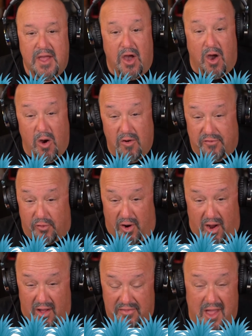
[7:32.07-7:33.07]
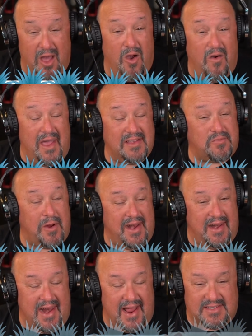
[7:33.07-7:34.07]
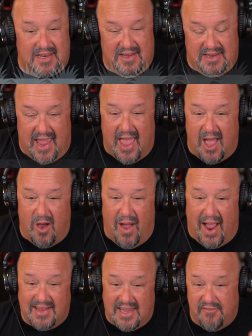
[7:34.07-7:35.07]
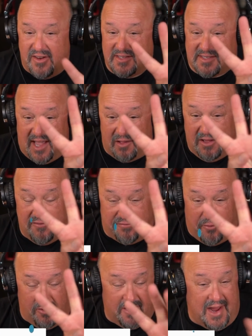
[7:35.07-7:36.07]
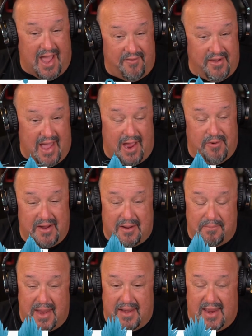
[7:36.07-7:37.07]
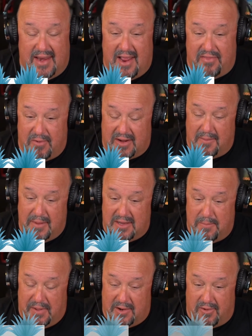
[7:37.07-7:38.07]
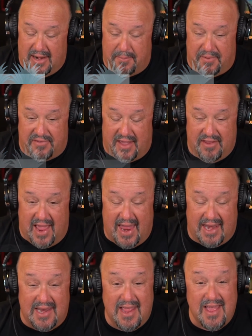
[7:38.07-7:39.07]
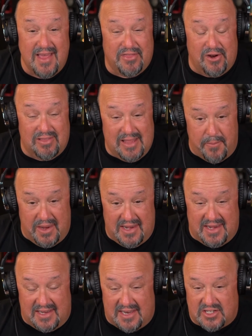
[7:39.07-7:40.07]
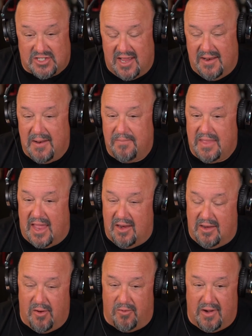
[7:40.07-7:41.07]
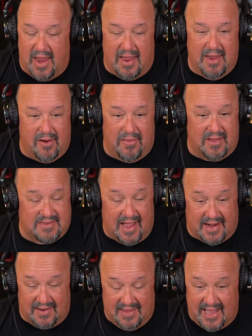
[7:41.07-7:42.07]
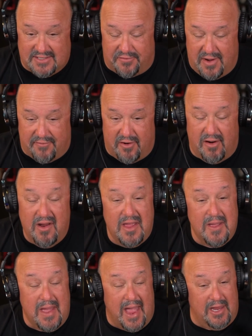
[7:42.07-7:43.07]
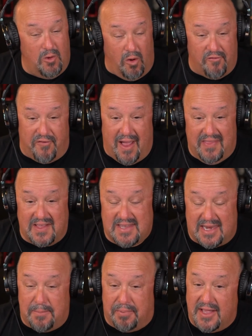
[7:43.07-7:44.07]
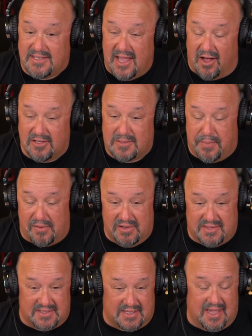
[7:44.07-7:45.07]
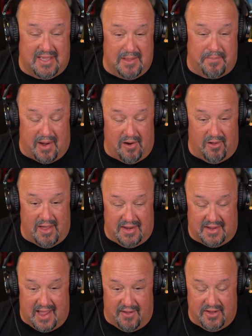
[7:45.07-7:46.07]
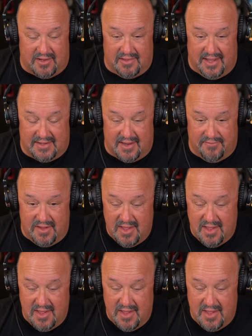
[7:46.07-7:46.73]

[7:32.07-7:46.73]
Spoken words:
Overall, though, is rated as an añejo. I'd give it a solid 4 agave. I recommend it. I'd recommend you pick one up if you haven't had it. They're limited edition. They don't, it's not going to last forever, and you won't find this anyplace else but with the Tequila Barrel and Agave Collective.